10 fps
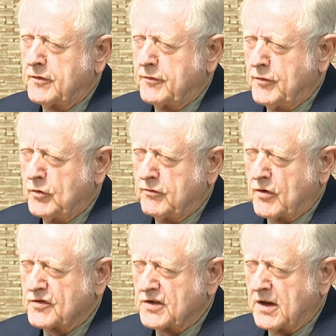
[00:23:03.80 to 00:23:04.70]
of the
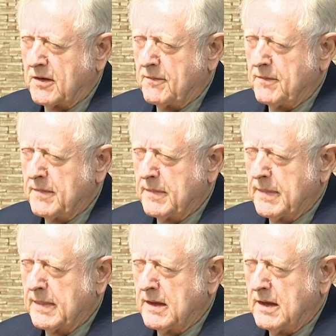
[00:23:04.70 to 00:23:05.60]
foot washing,
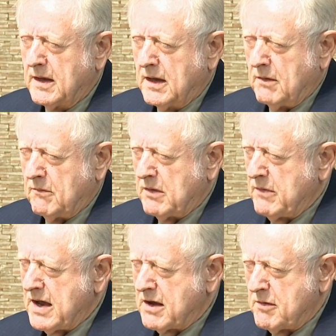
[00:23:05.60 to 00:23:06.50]

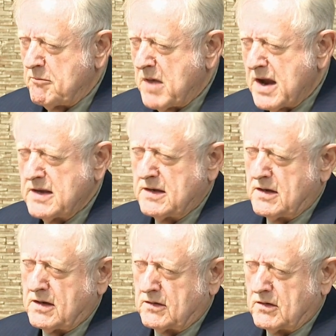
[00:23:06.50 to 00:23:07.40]
where we are
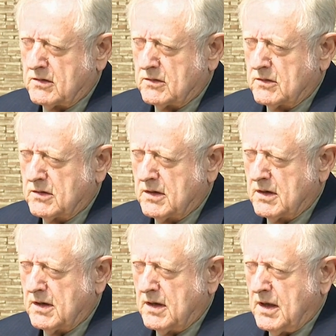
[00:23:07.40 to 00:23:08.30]
reminded
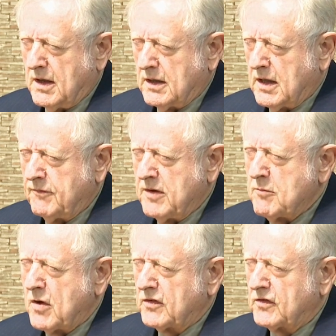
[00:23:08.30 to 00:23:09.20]
that
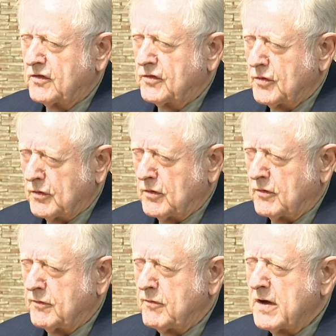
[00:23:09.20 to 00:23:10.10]
we must
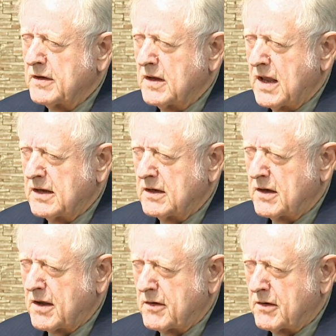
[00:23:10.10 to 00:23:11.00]
serve one and
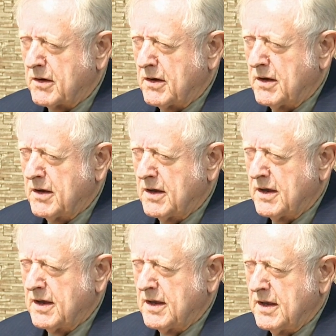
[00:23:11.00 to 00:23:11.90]
another.
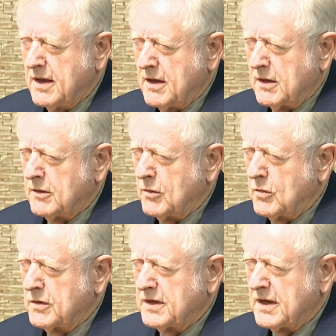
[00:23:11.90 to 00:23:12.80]
And
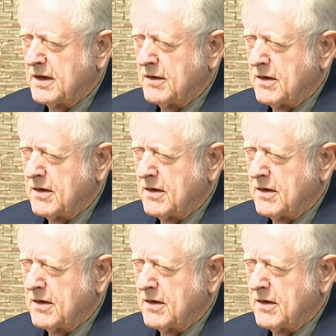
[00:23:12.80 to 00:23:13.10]
Lord,